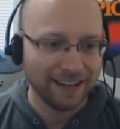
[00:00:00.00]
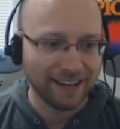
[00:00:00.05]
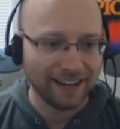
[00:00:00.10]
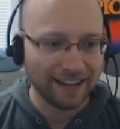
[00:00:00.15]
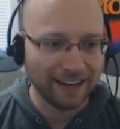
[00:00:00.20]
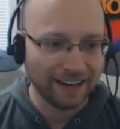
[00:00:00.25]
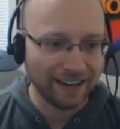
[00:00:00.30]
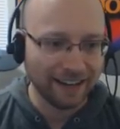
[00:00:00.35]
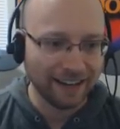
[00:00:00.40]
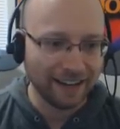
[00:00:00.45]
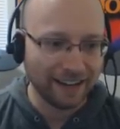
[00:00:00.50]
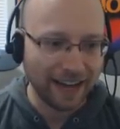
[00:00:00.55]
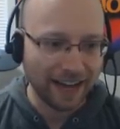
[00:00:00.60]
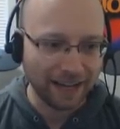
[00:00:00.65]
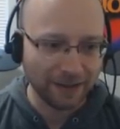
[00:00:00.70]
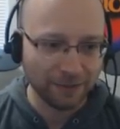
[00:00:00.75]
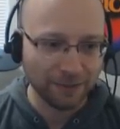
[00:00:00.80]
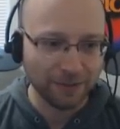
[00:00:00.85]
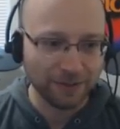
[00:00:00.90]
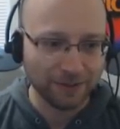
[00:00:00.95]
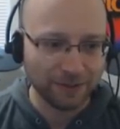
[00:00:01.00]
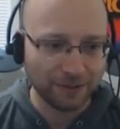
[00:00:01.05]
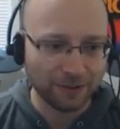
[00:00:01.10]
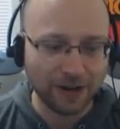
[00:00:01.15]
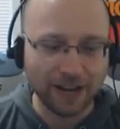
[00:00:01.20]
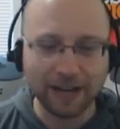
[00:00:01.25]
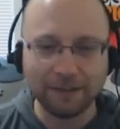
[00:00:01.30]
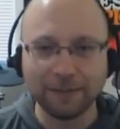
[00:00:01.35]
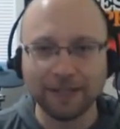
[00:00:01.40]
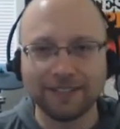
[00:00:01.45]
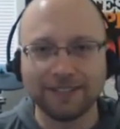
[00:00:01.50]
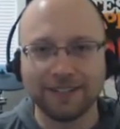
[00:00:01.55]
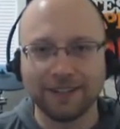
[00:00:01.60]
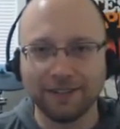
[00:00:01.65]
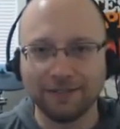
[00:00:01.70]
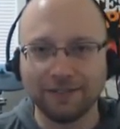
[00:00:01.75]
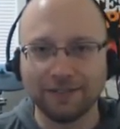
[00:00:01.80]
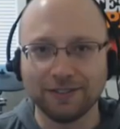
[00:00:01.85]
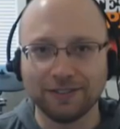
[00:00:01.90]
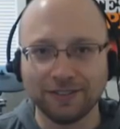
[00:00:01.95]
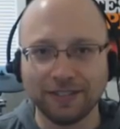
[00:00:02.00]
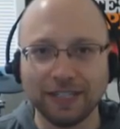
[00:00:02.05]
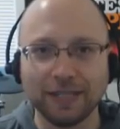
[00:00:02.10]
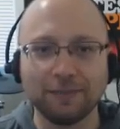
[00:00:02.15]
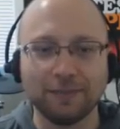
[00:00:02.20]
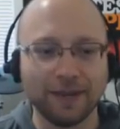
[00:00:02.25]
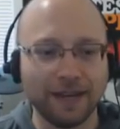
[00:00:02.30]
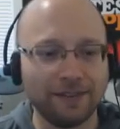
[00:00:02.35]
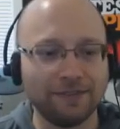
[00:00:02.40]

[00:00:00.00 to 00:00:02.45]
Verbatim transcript: I would cry myself to sleep